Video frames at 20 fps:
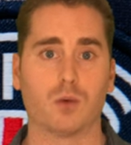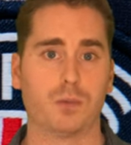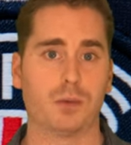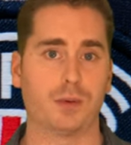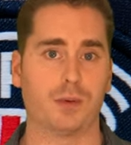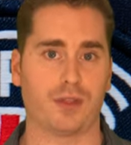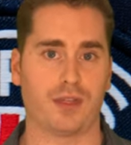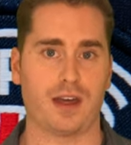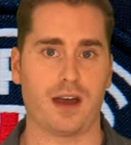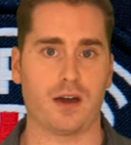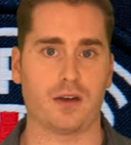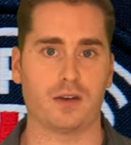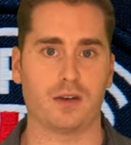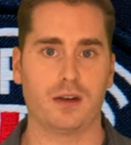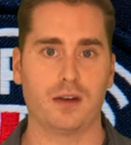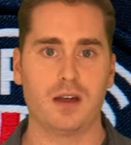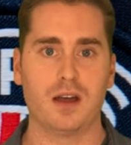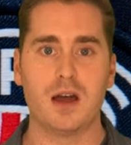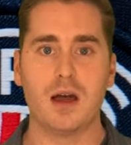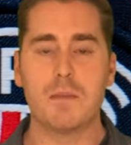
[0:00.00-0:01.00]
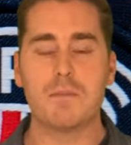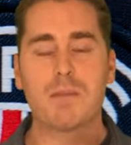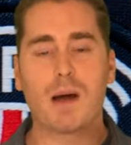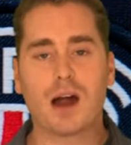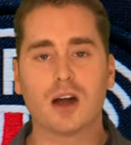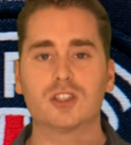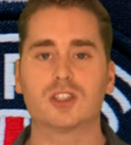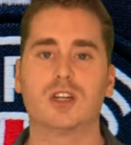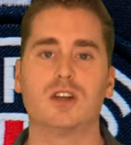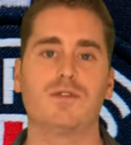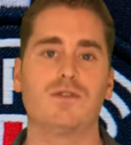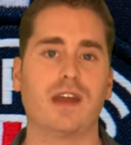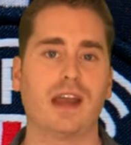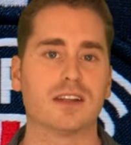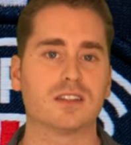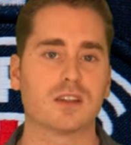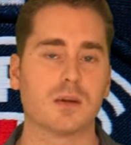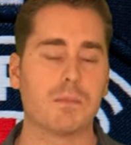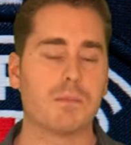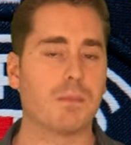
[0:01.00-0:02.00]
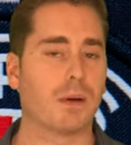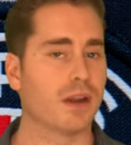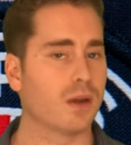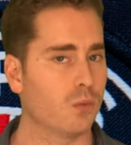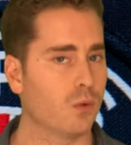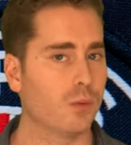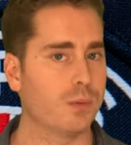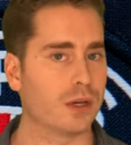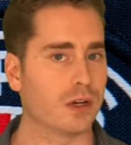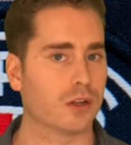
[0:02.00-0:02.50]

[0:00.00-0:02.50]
will be without. Bayern should advance, but it will be